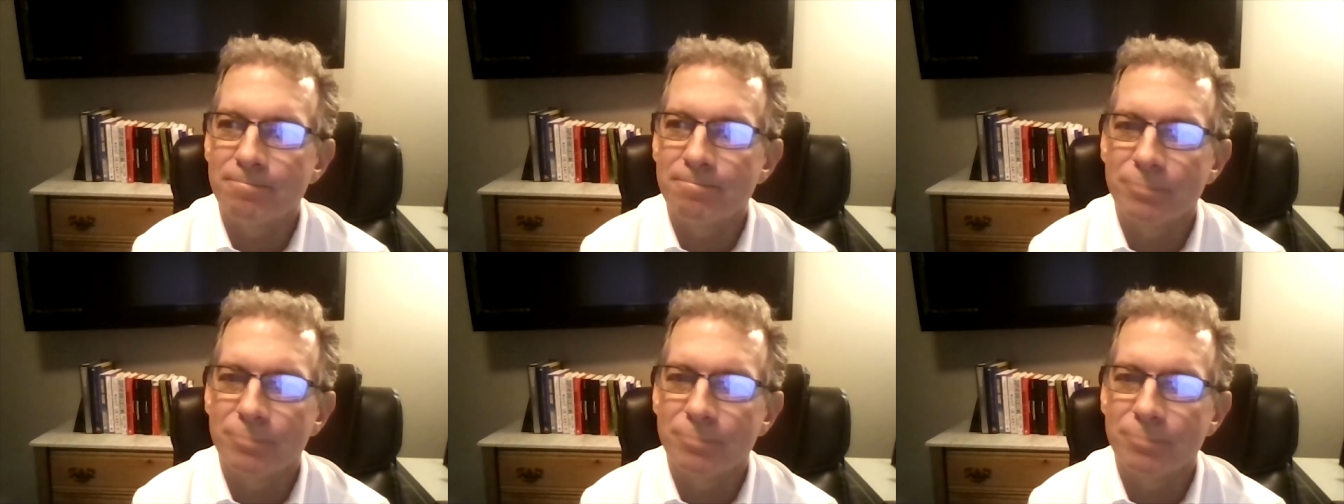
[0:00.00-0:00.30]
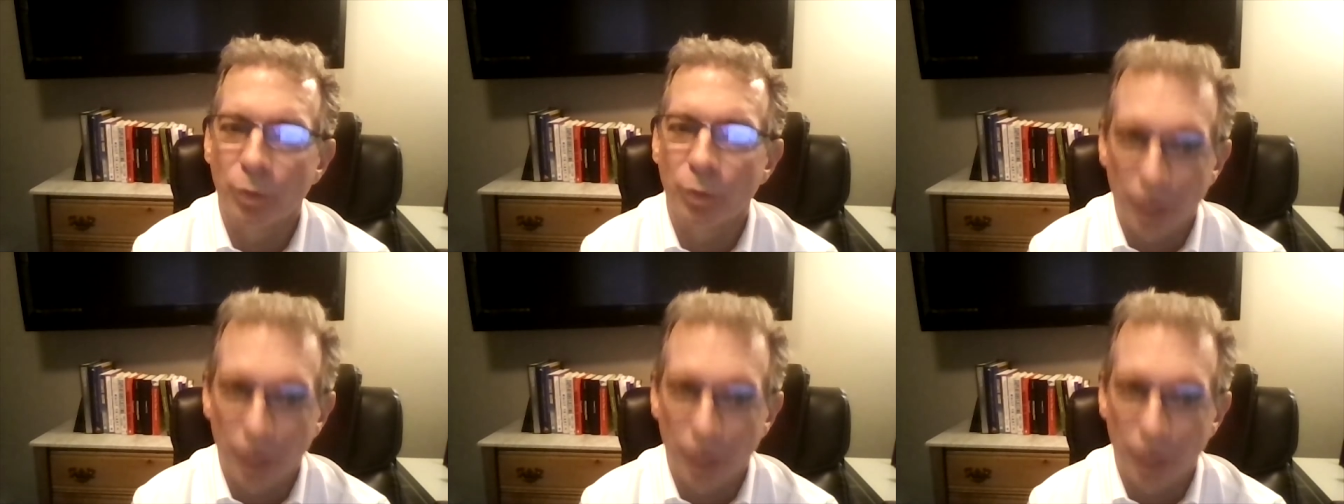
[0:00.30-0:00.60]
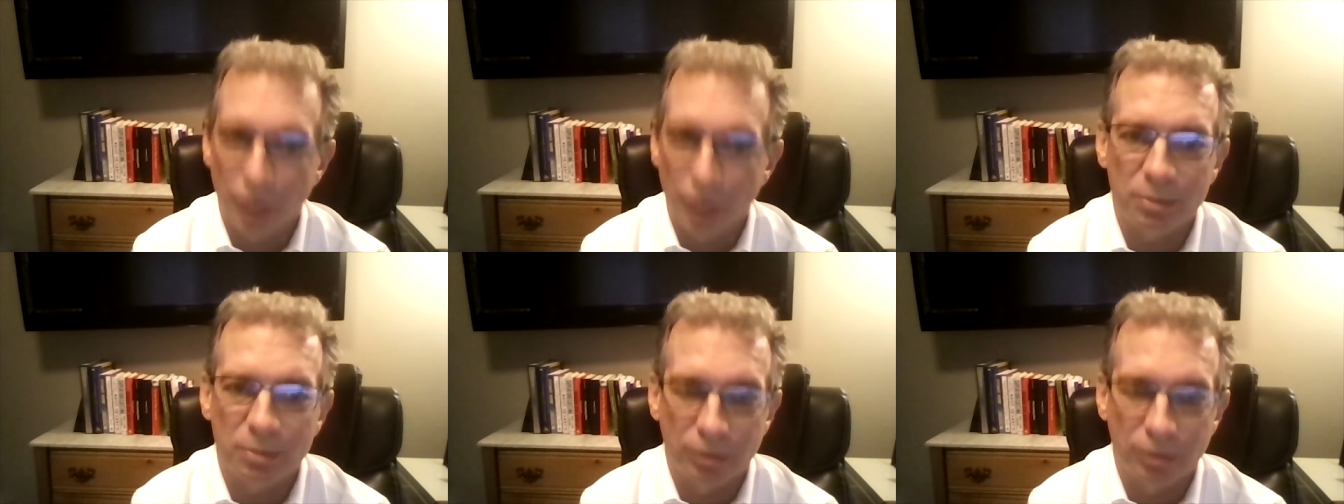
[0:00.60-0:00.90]
with the
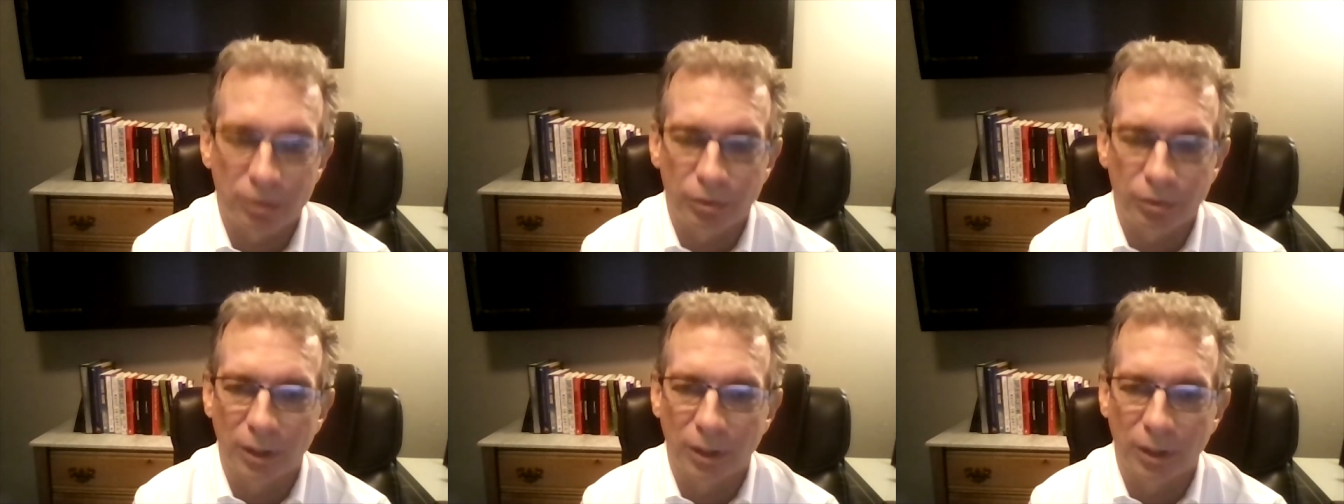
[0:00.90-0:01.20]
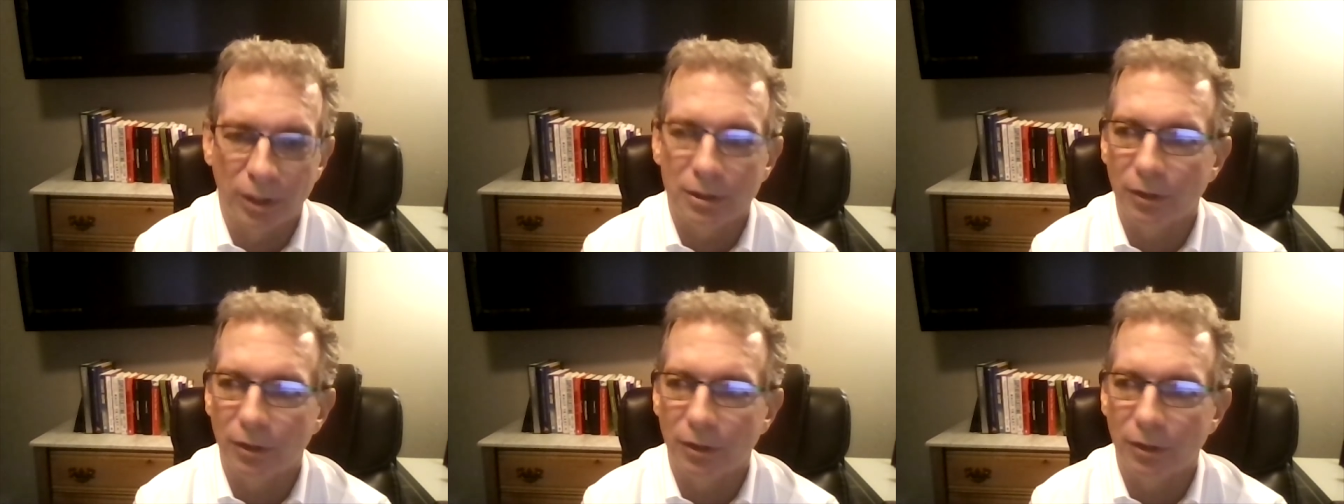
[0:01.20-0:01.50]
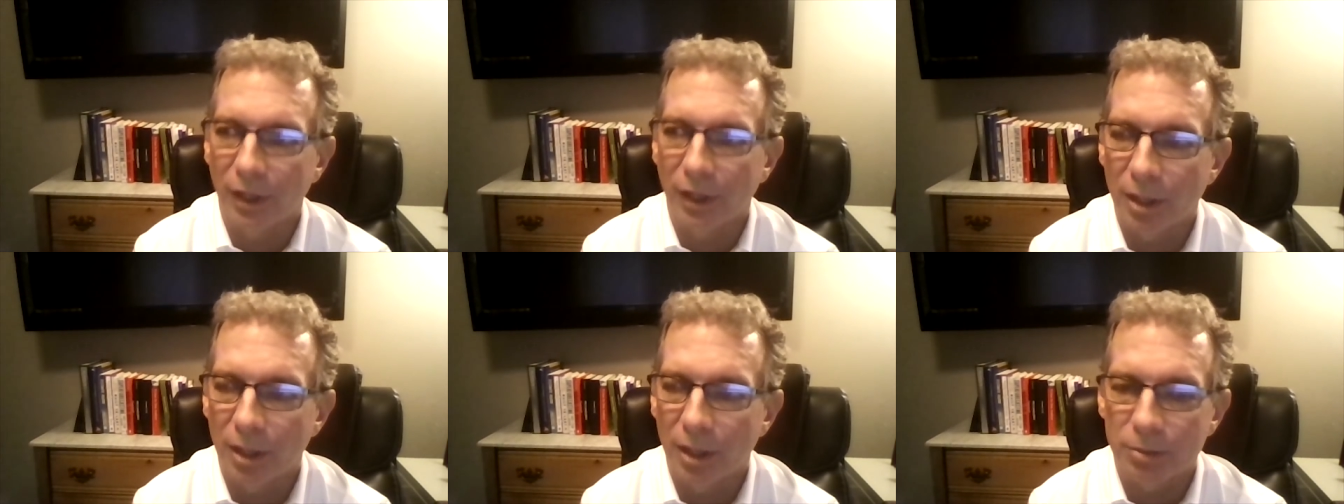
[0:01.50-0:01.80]
help of a friend
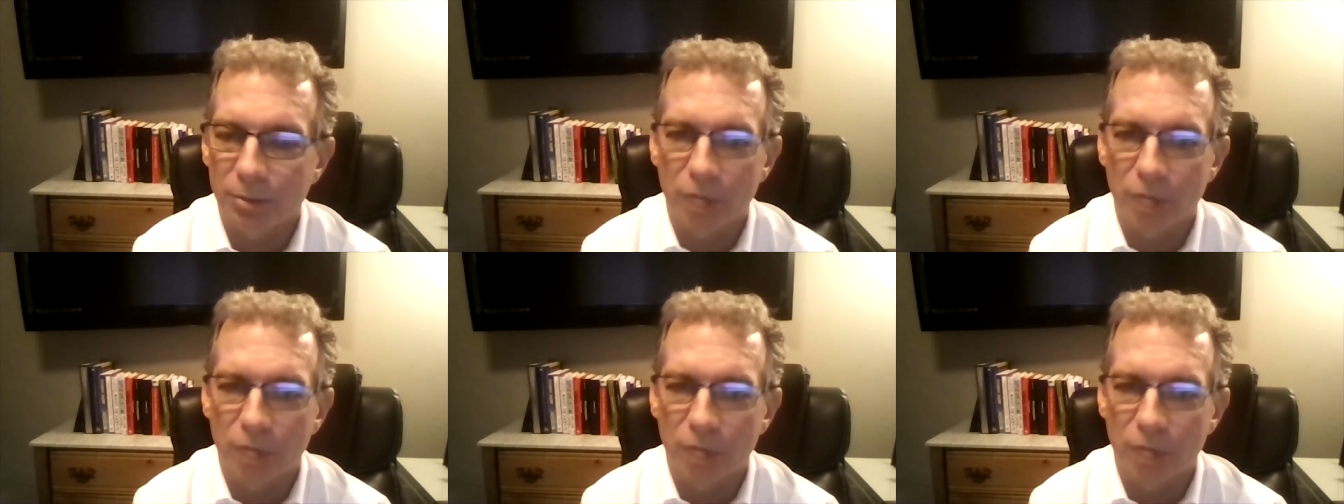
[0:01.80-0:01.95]
that helped